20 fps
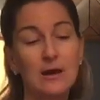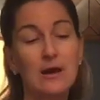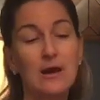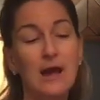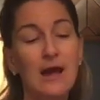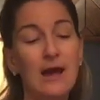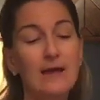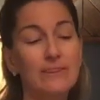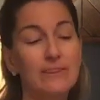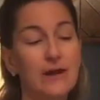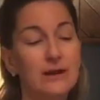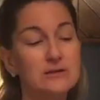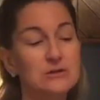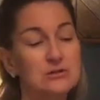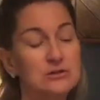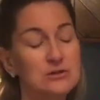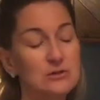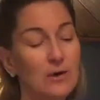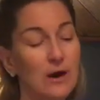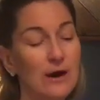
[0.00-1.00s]
and let's
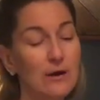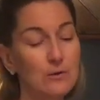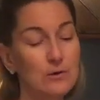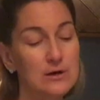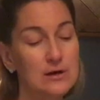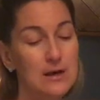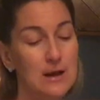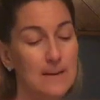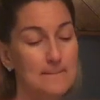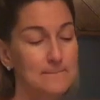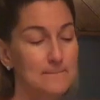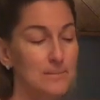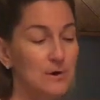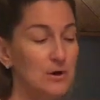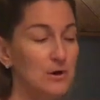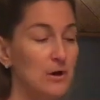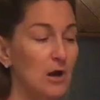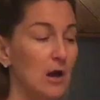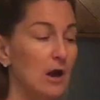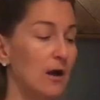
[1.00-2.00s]
do our
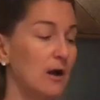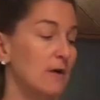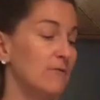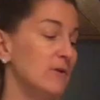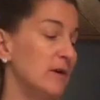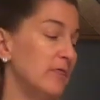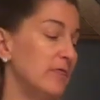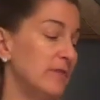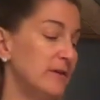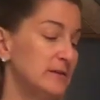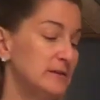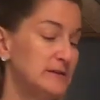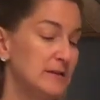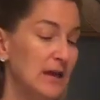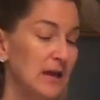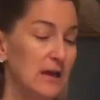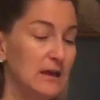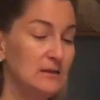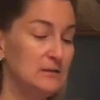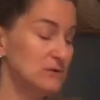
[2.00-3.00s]
number of the
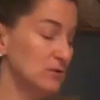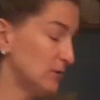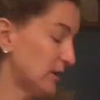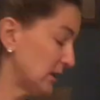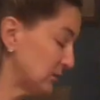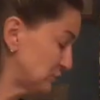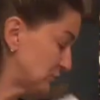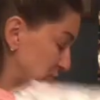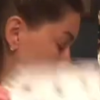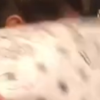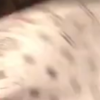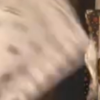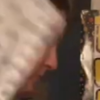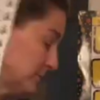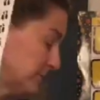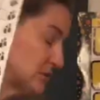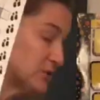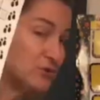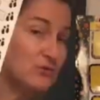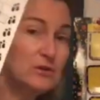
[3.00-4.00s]
day. So get your number
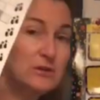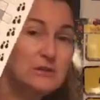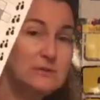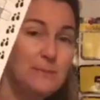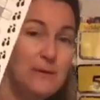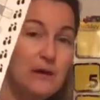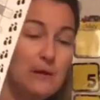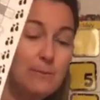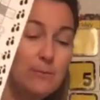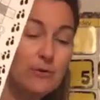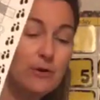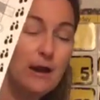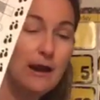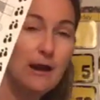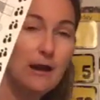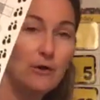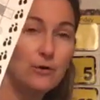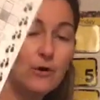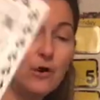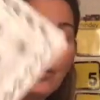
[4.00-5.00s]
mysteries paper
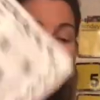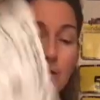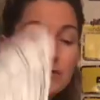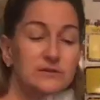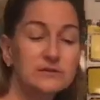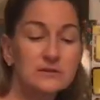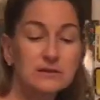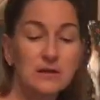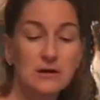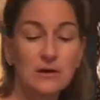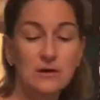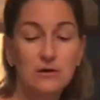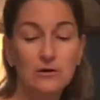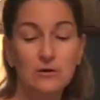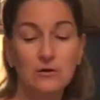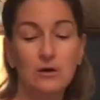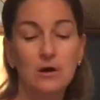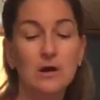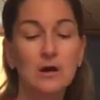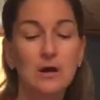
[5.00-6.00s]
out
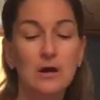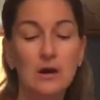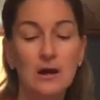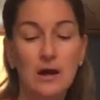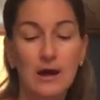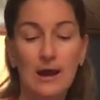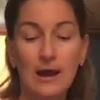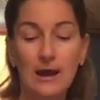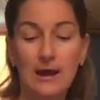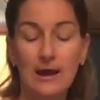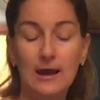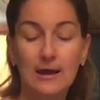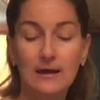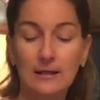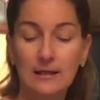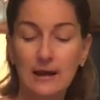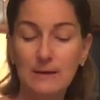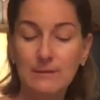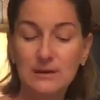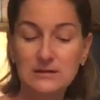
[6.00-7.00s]
also, and
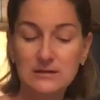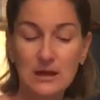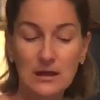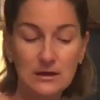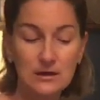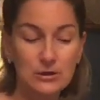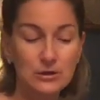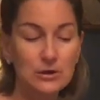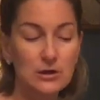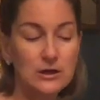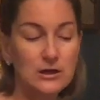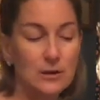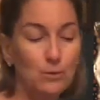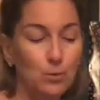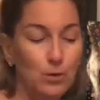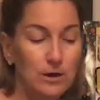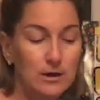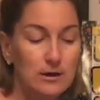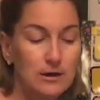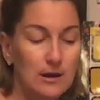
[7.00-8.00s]
let me take a look at
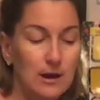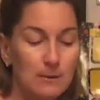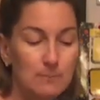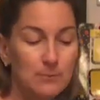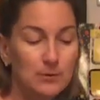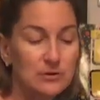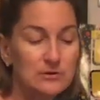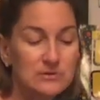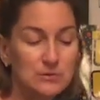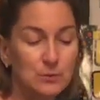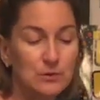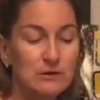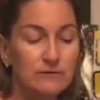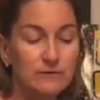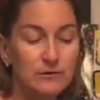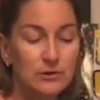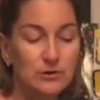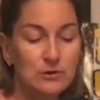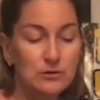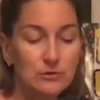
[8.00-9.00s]
what numbers we've
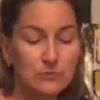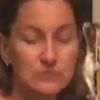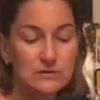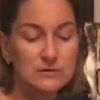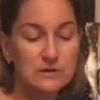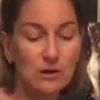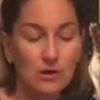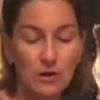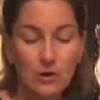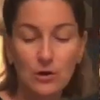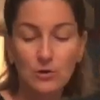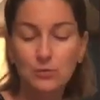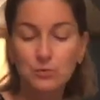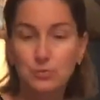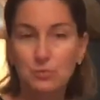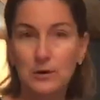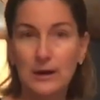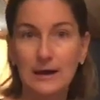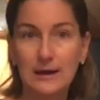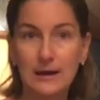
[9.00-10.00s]
used
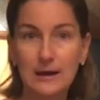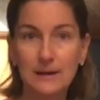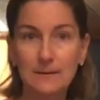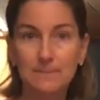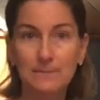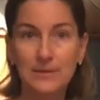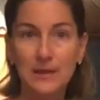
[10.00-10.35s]
already.